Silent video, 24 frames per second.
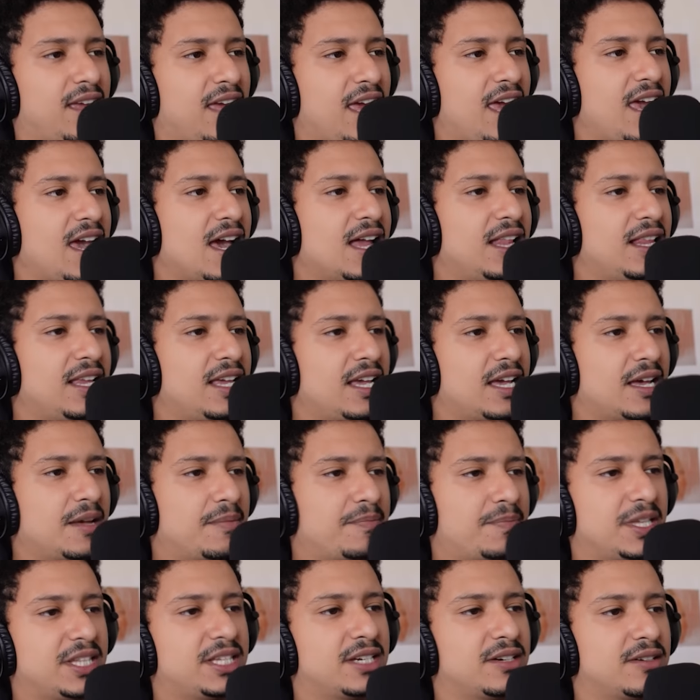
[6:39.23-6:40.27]
Hell yeah,
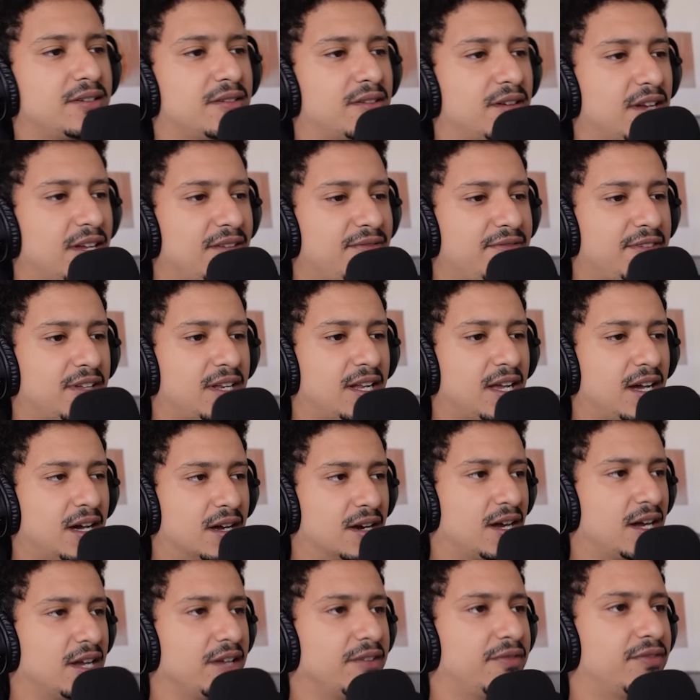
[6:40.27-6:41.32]
Peter Griffin
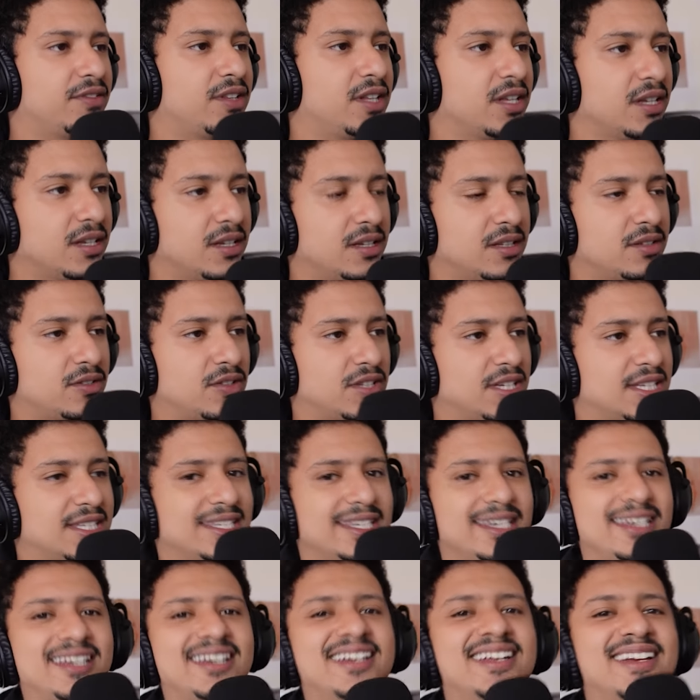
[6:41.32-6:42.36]
arrived to the
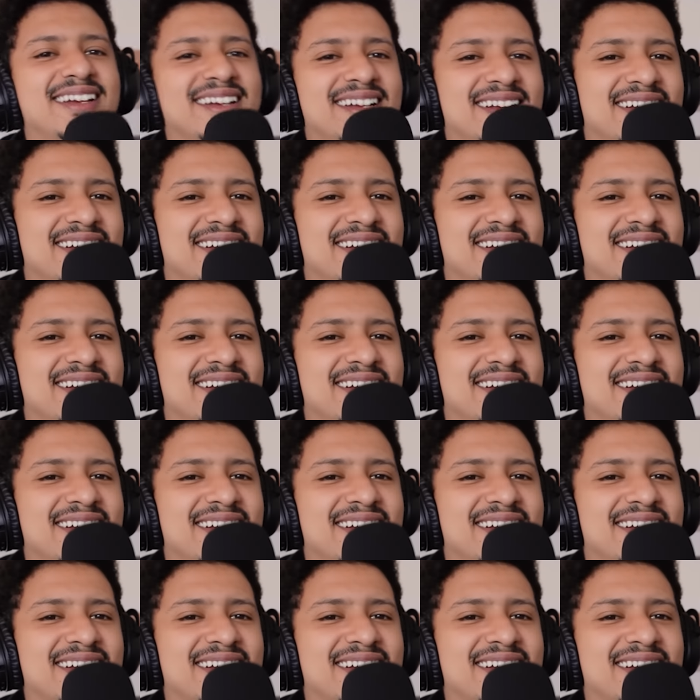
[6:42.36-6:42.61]
scene